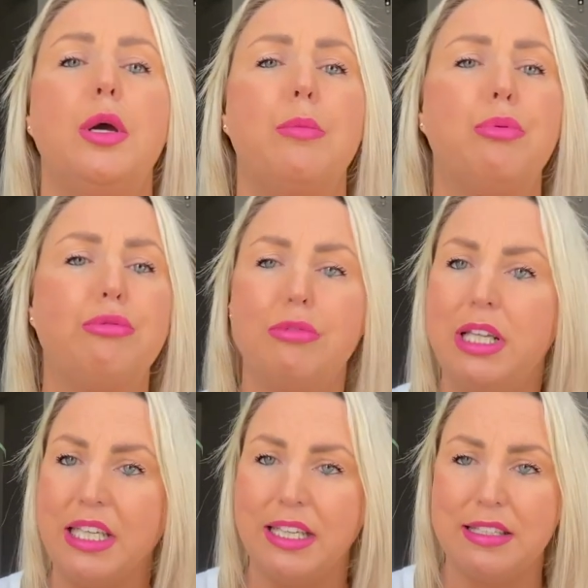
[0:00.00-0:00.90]

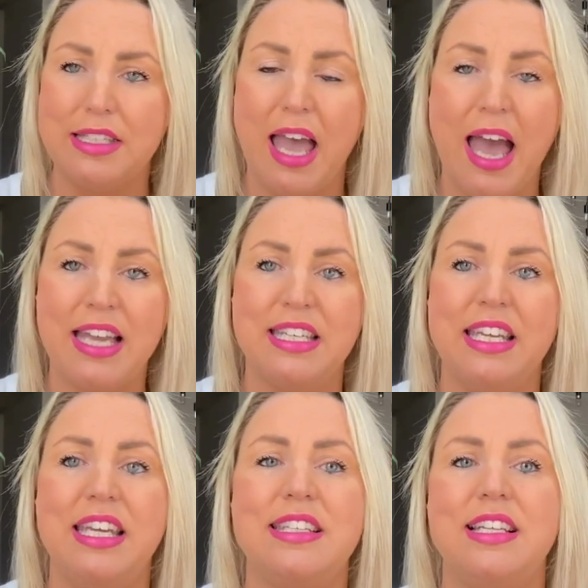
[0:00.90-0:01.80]
brilliant and
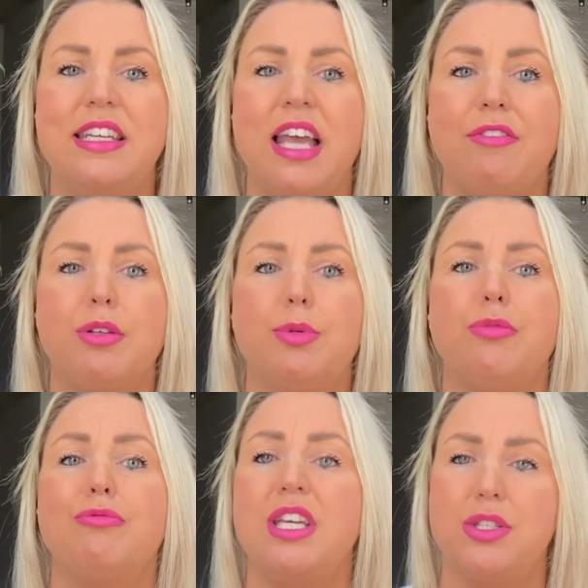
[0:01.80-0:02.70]
easily
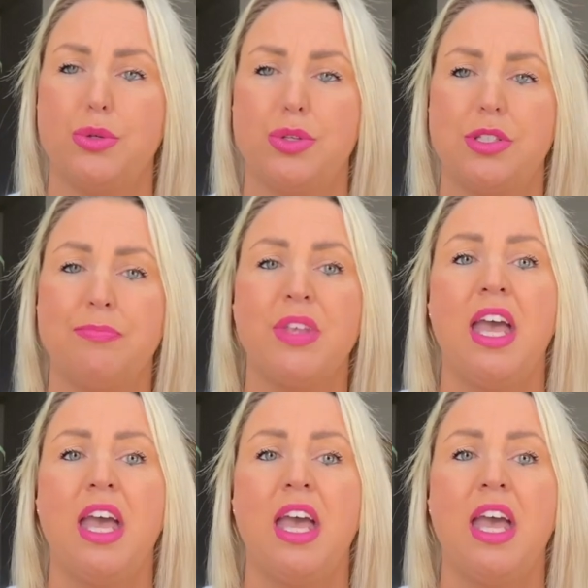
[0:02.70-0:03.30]
navigable resource,